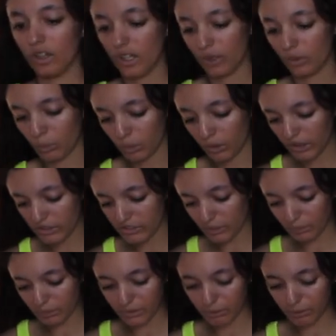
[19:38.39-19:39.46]
And what is
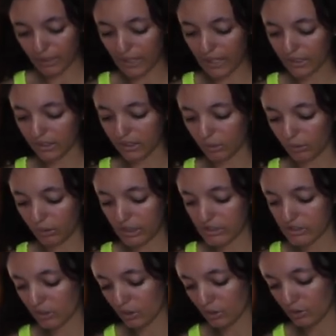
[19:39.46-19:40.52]
up with the padding? Why
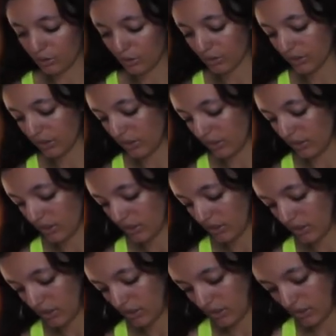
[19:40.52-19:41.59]
is it all folded?
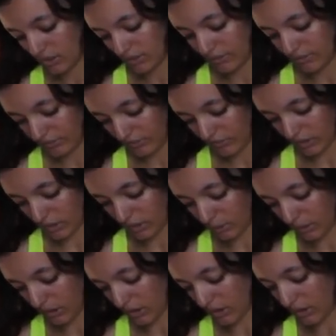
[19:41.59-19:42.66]
Oh
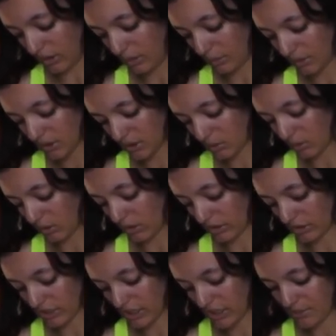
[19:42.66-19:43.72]
my god, did they put the
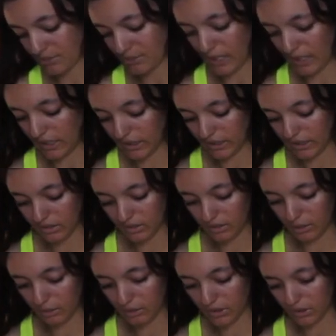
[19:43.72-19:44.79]
wrong size padding in here?
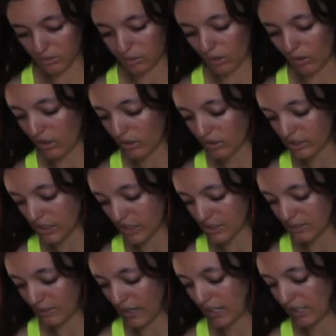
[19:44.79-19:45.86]
They put the wrong
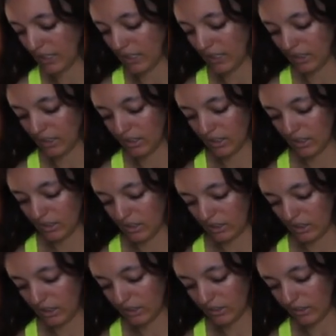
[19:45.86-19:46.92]
size padding
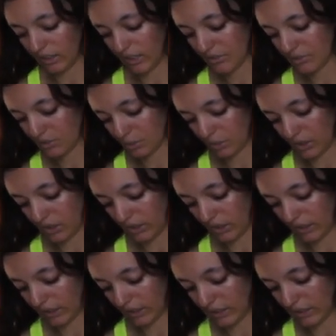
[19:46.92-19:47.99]
in the left one.
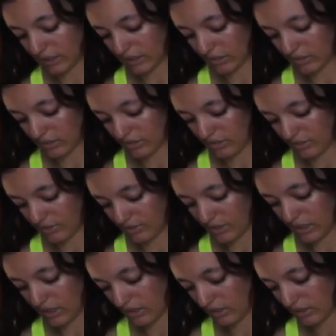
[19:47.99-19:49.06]
Like, it, it doesn't
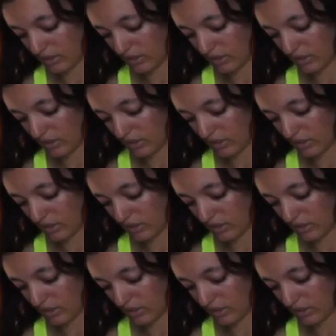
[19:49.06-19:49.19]
fit.